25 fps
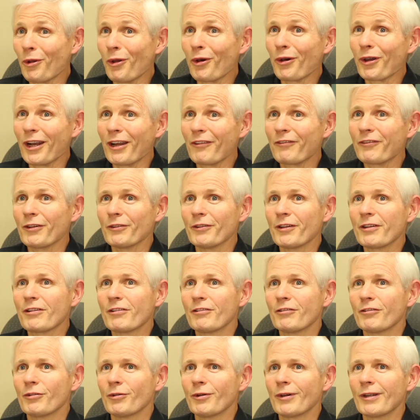long enough to
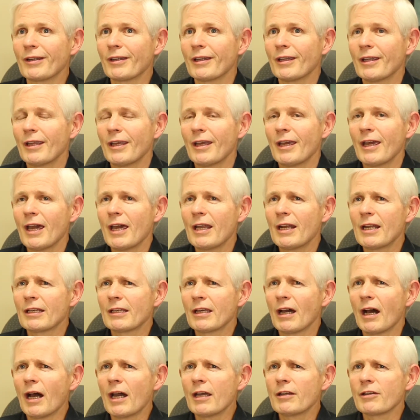listen to it, and
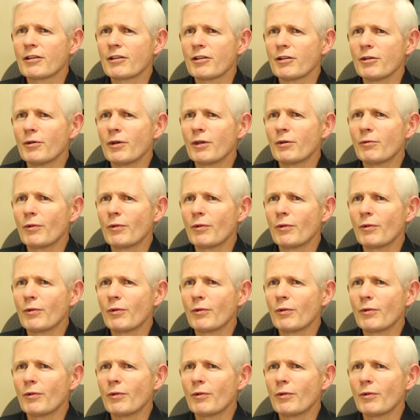it guides you.